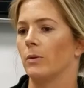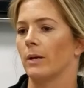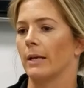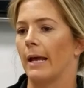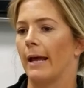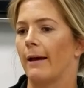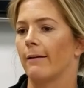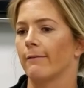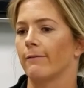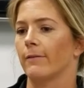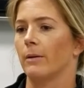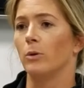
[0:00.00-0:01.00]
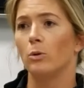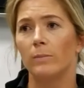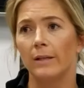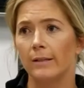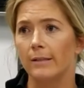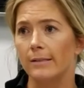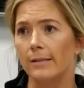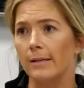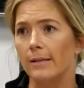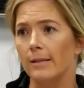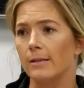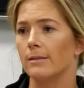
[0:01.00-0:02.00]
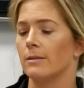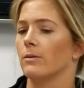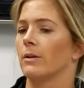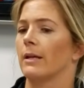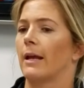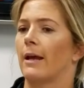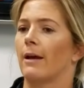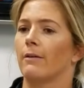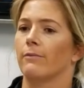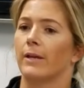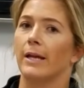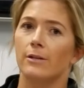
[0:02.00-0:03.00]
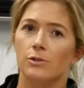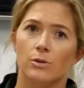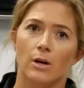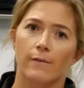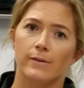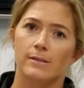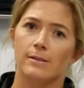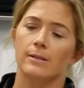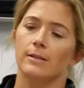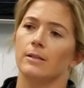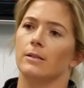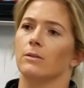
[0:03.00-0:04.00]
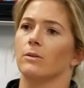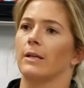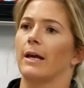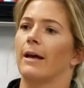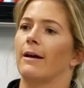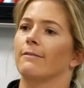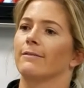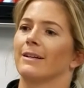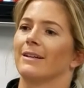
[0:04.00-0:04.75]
can have immune-mediated disease. You could have cancer, obviously. You could have,